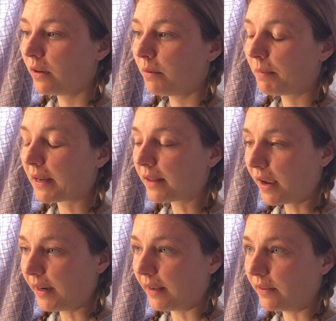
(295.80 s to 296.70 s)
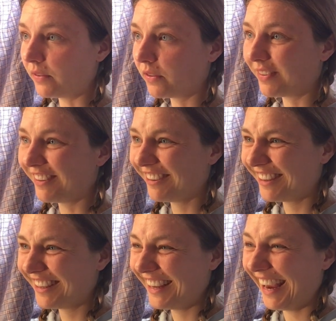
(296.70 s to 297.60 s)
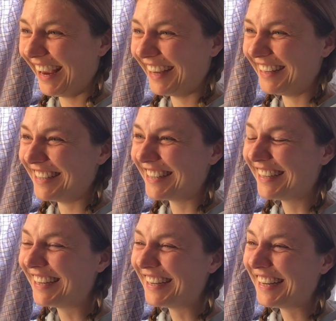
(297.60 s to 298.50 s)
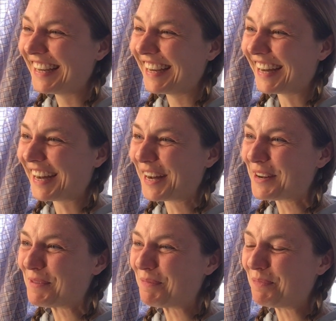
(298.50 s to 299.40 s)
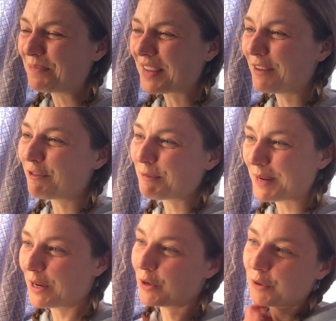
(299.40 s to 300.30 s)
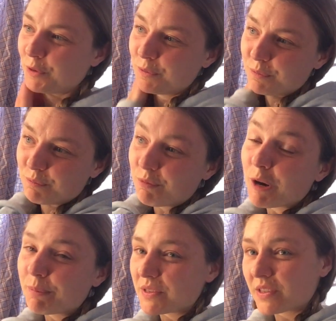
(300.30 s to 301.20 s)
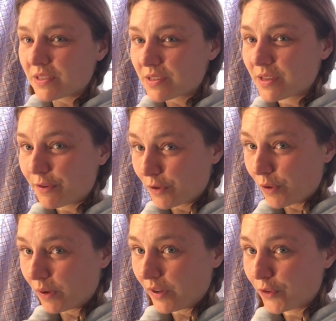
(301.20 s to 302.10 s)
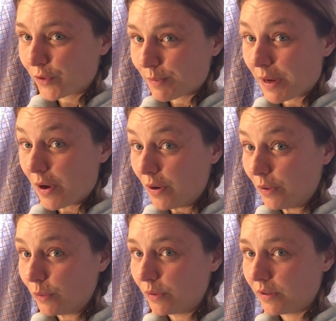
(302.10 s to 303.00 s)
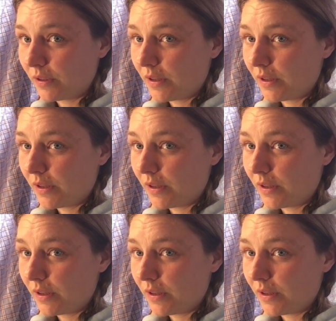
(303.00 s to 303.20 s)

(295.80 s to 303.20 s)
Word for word: my clients and Um, and for my own purposes, of course, for my own